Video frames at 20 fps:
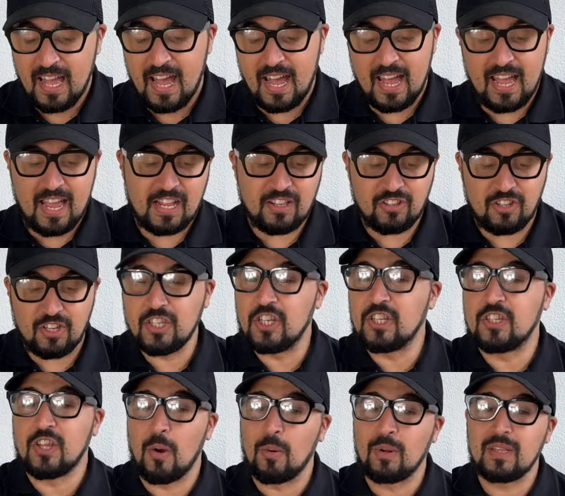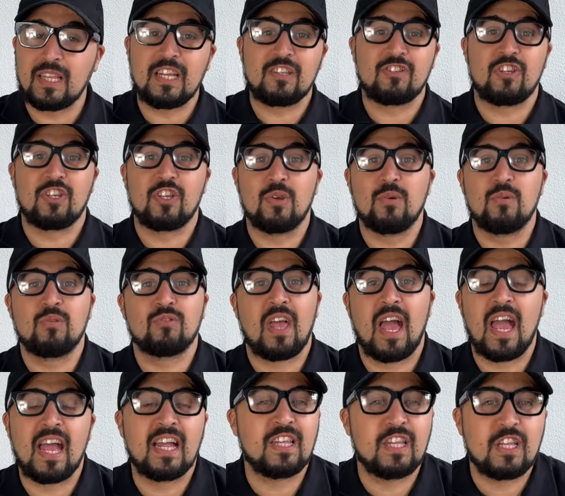And you don't need to use
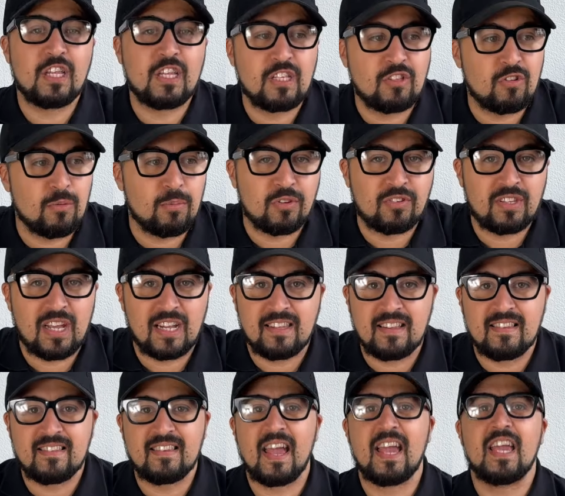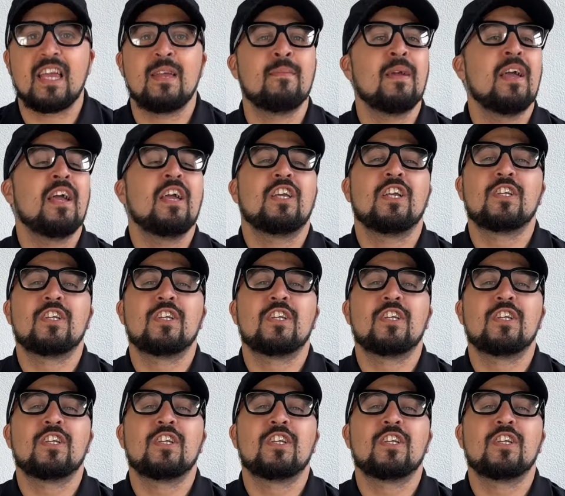any double-sided tape.